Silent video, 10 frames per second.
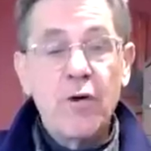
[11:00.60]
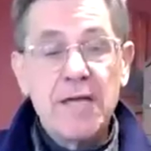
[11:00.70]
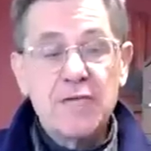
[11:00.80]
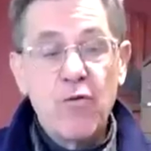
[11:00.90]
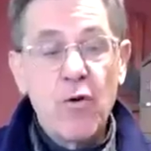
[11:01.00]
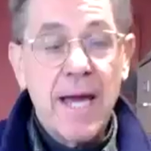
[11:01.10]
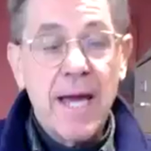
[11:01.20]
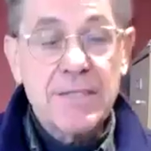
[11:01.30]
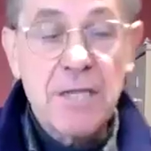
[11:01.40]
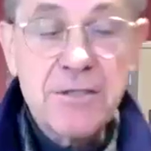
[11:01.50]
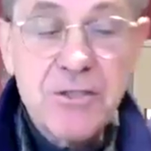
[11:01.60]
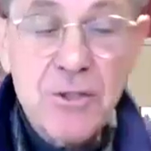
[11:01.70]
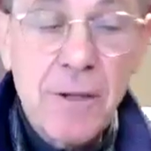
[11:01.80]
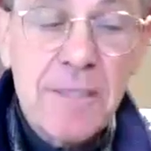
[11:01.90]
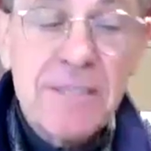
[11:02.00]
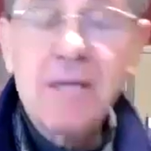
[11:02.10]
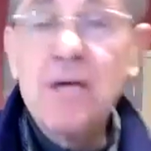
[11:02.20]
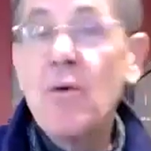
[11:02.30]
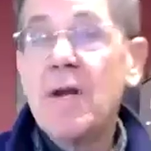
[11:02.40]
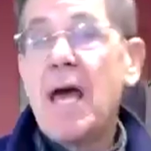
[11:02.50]
days, 4 nights. And so let me tell
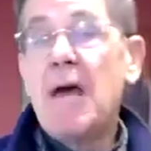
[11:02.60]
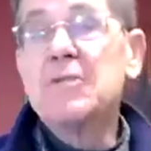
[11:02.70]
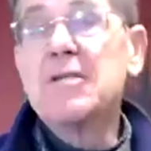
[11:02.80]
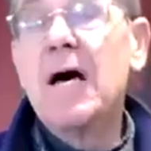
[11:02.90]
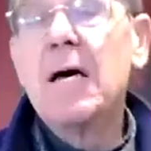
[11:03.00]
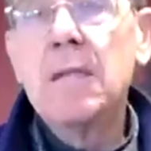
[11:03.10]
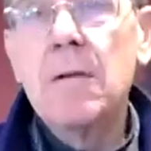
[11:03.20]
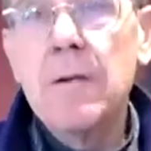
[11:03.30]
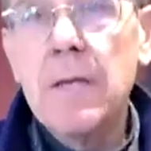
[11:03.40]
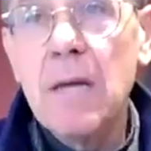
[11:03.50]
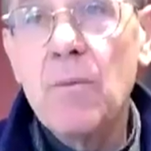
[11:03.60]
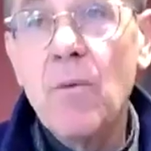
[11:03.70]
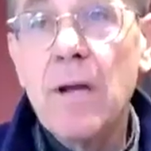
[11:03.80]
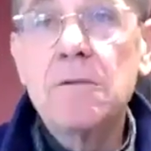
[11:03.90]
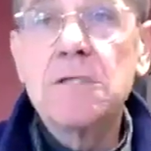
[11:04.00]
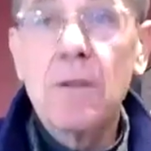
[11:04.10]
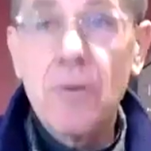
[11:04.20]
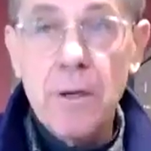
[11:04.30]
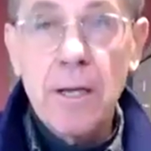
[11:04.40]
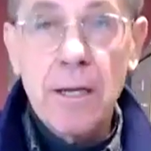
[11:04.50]
you what I was unlearning and what I was
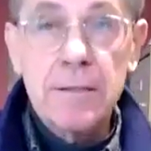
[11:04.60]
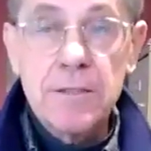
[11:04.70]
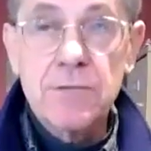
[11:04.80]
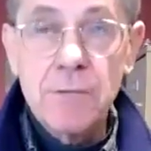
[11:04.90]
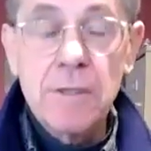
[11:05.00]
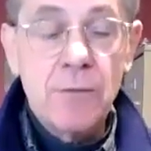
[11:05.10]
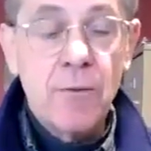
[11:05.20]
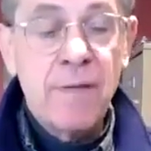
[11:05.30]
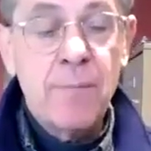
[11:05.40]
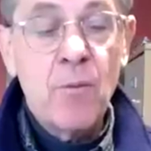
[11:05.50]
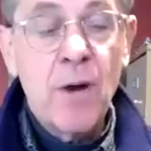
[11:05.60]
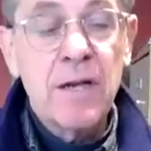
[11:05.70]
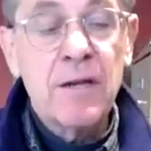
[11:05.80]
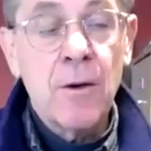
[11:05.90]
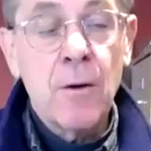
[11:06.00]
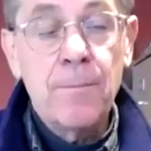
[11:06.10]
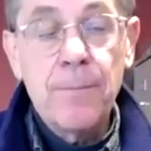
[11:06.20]
learning. And this is really where I've been wanting to go.